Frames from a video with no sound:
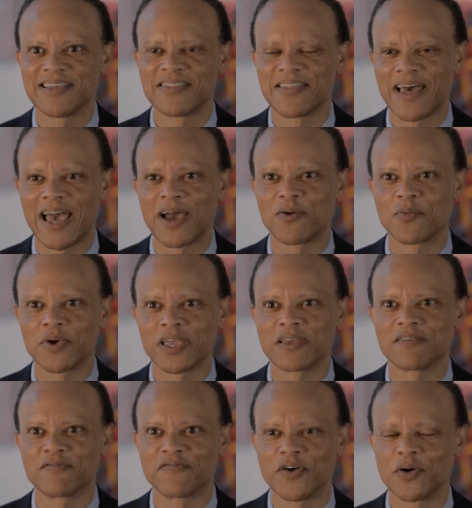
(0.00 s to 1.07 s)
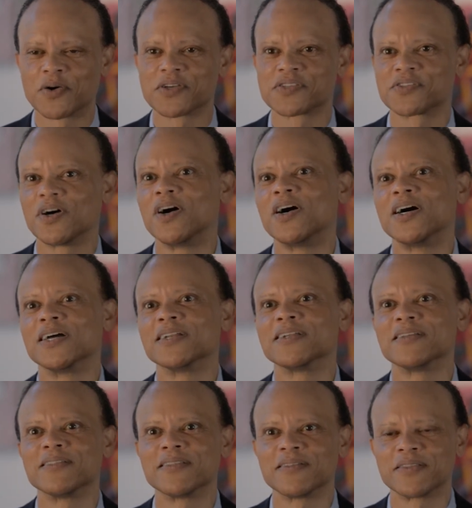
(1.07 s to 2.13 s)
that we focus on
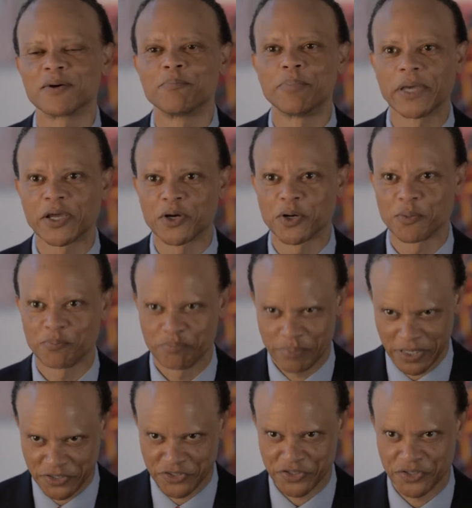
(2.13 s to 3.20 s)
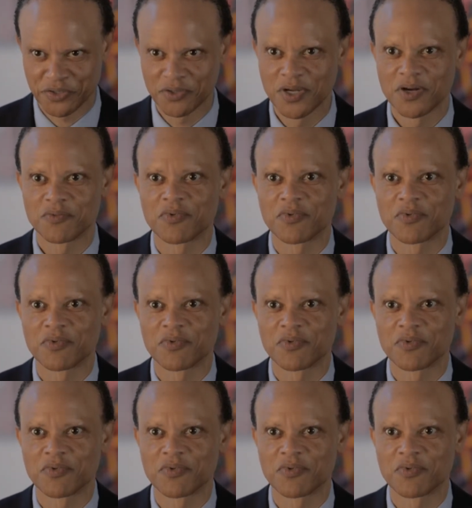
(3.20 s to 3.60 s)
the bigger picture